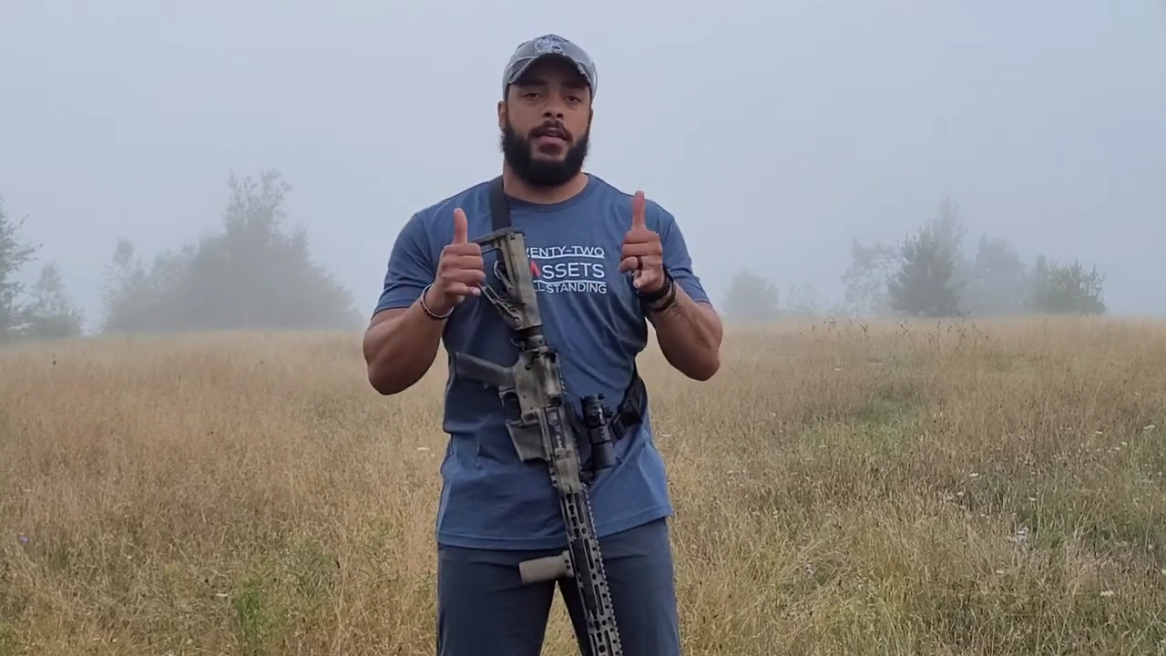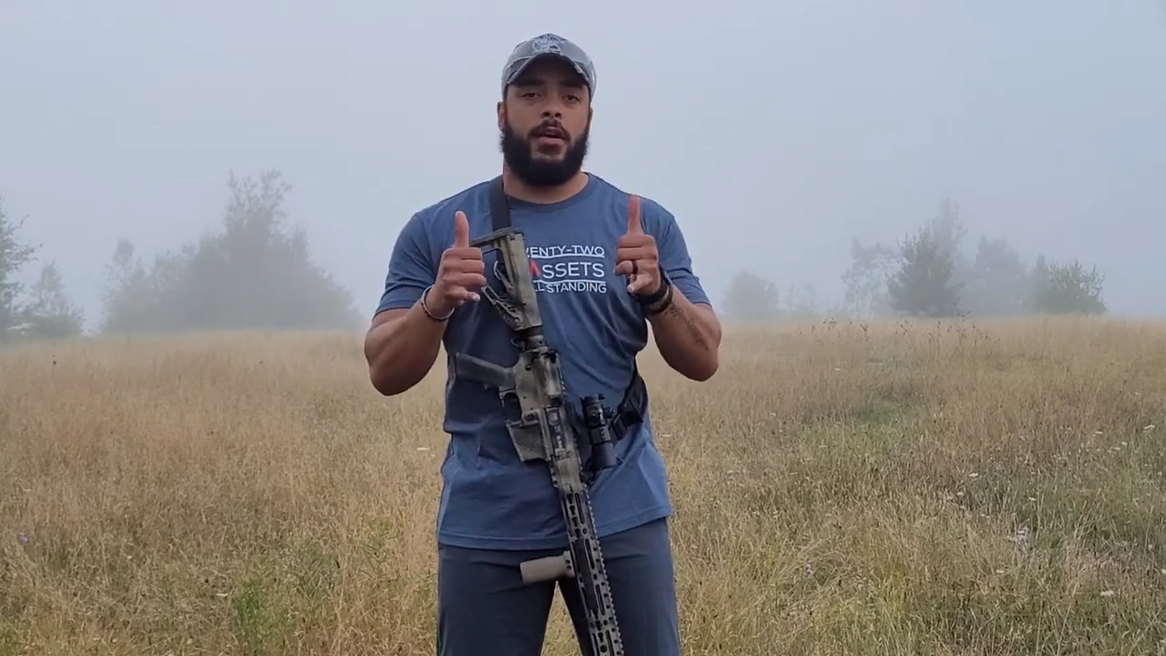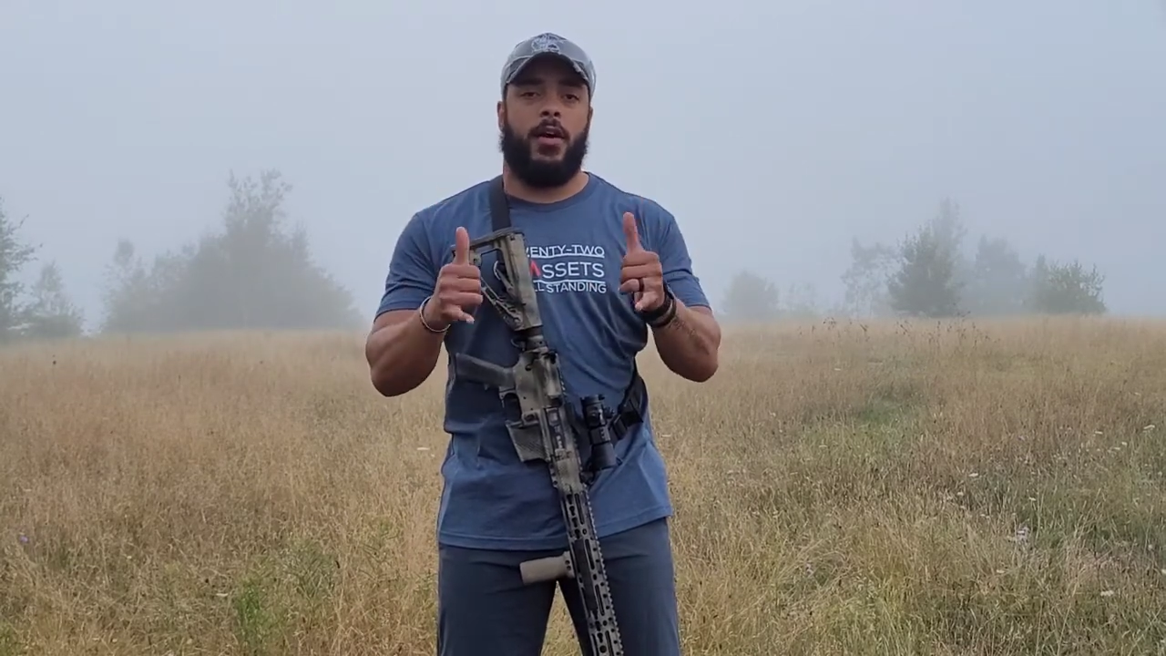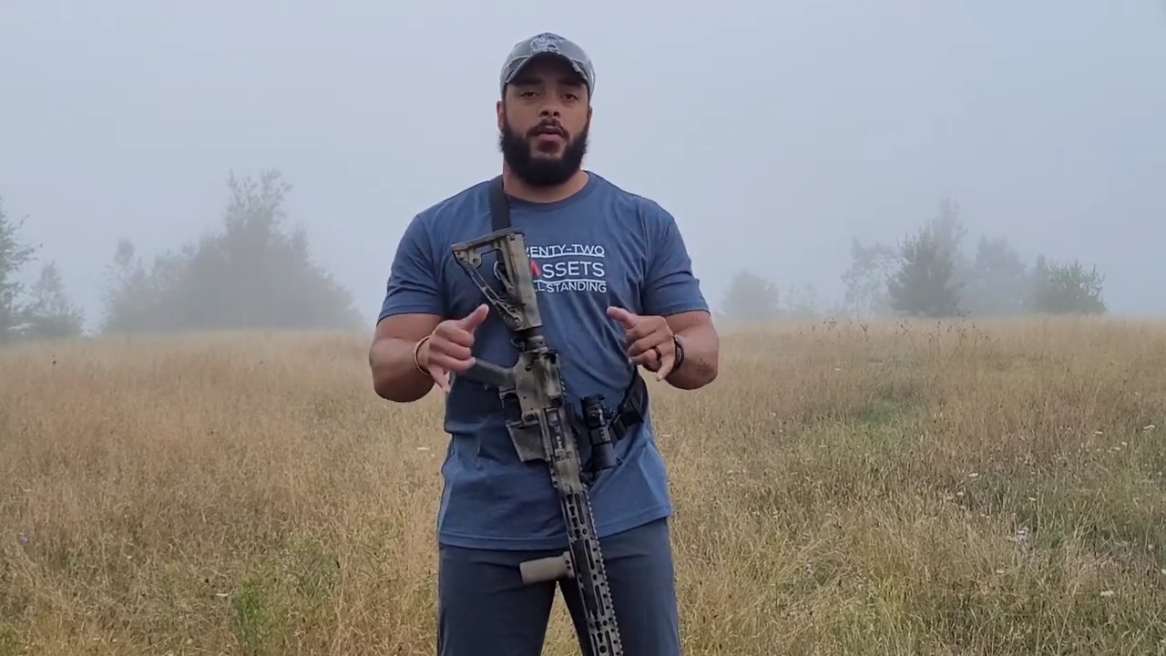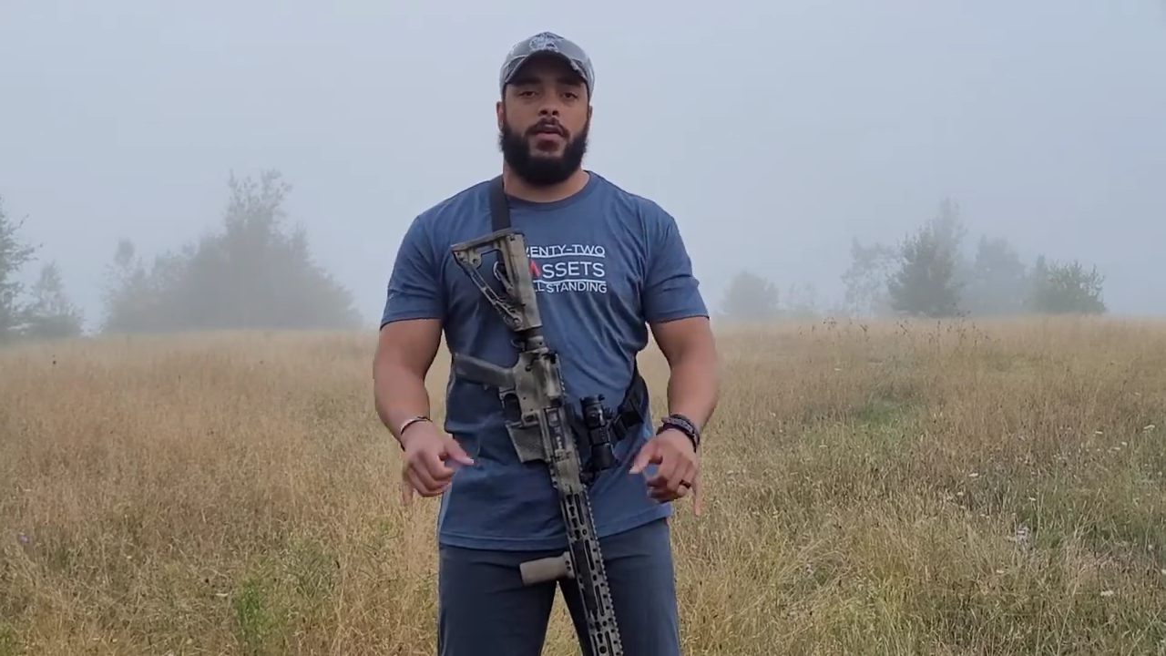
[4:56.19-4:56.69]

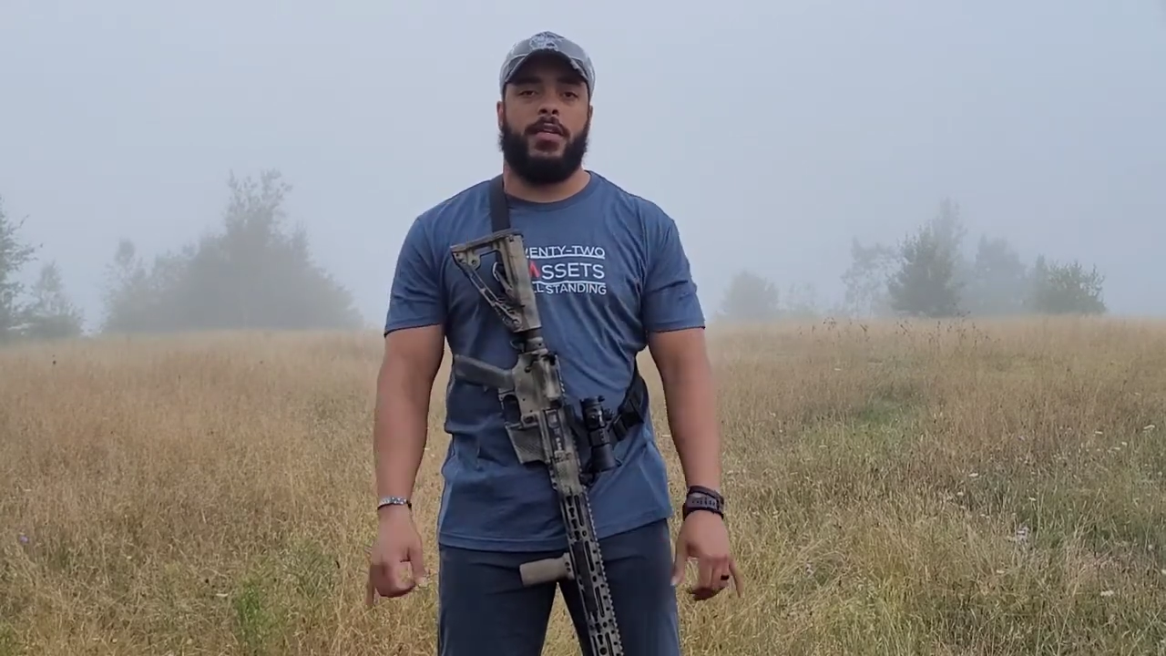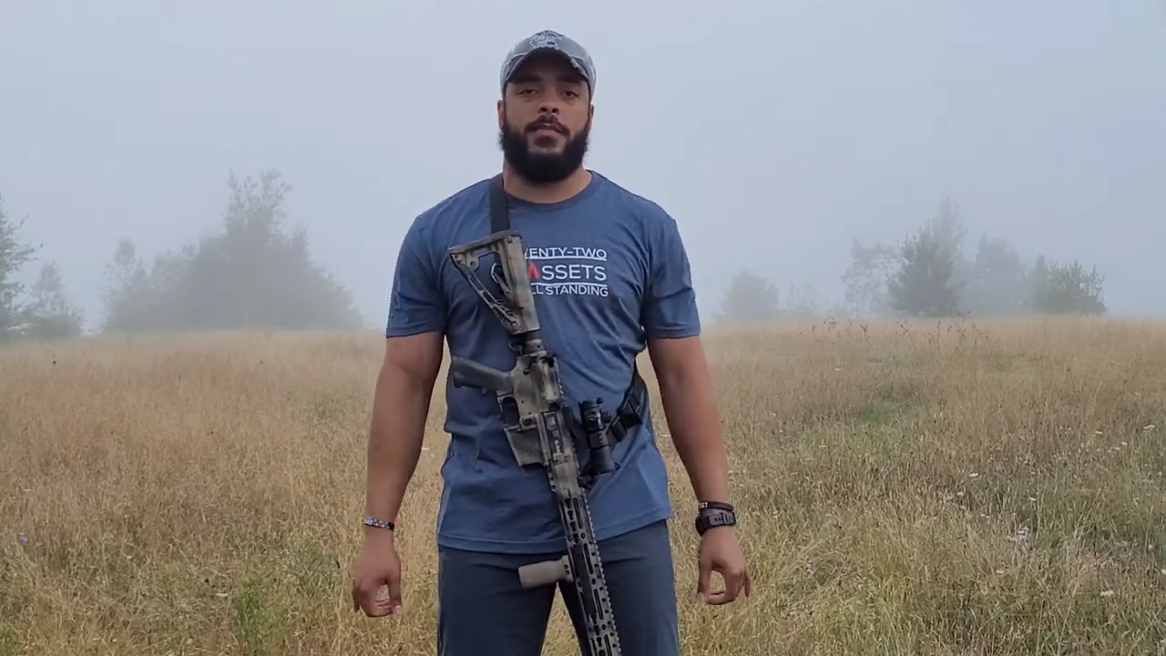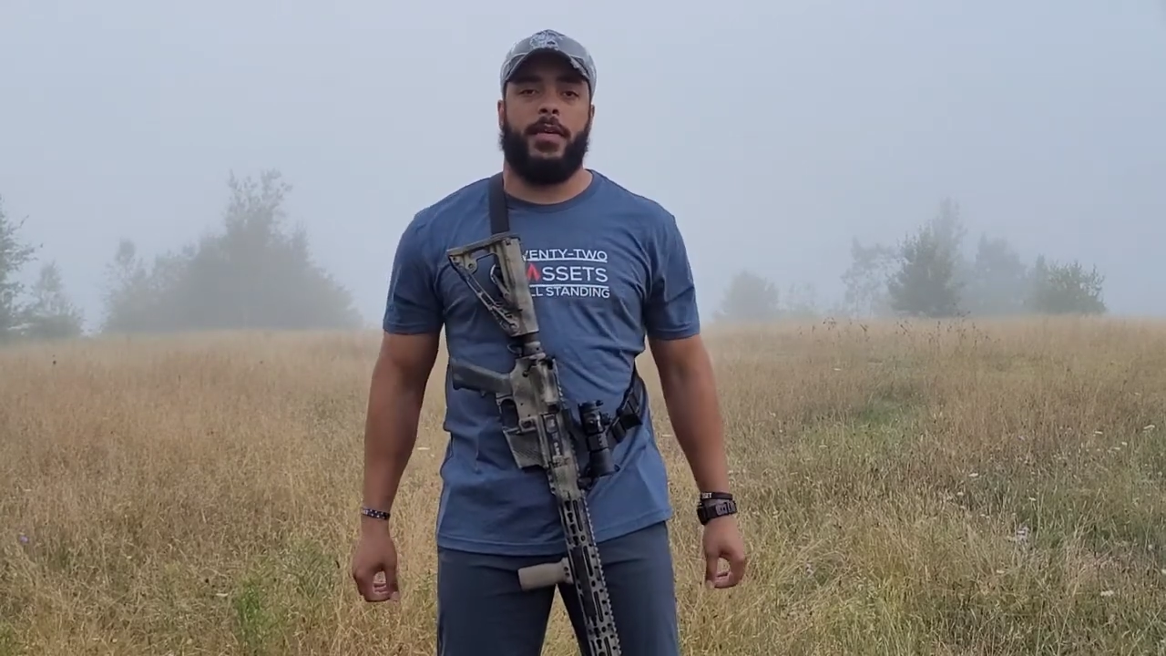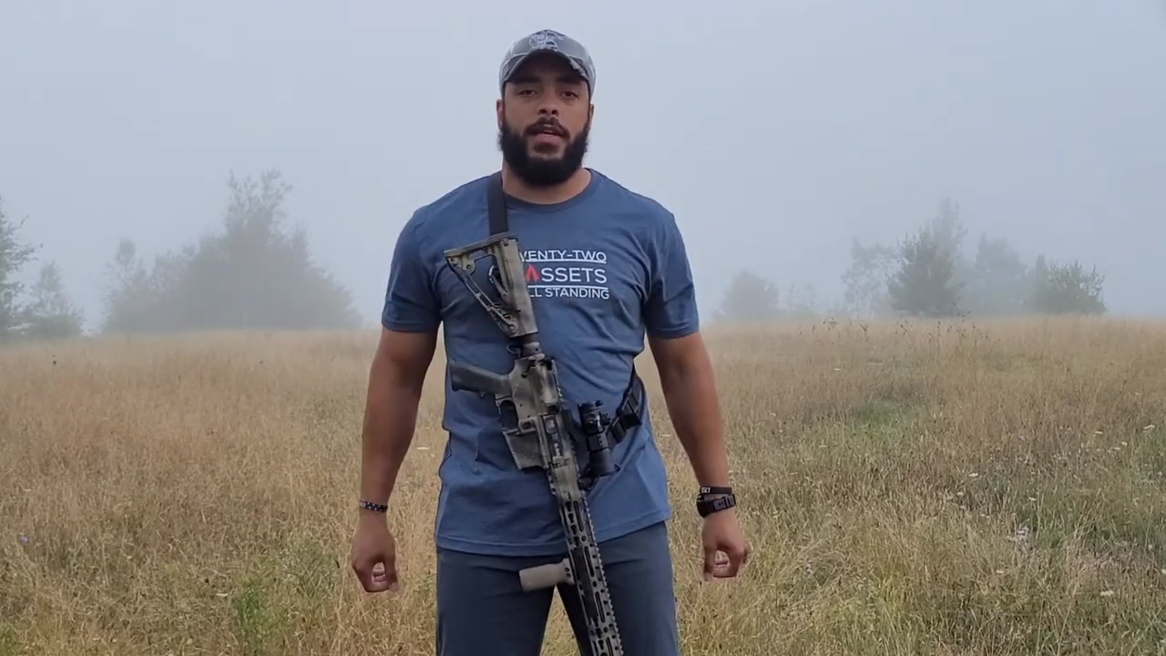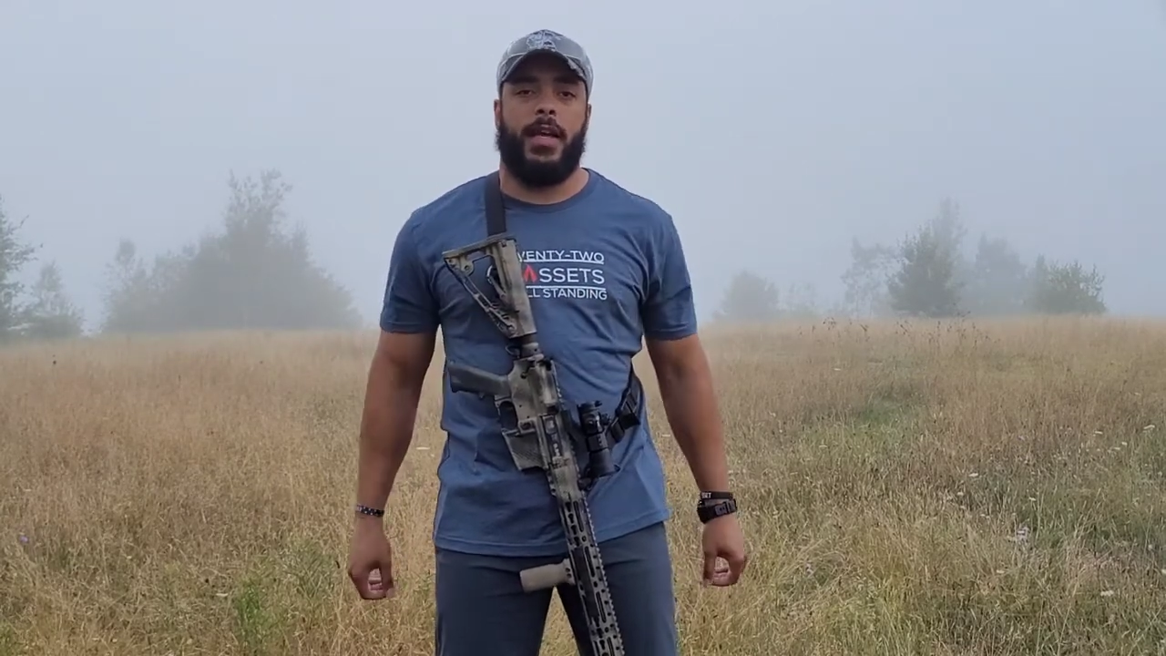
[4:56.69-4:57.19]
Always be an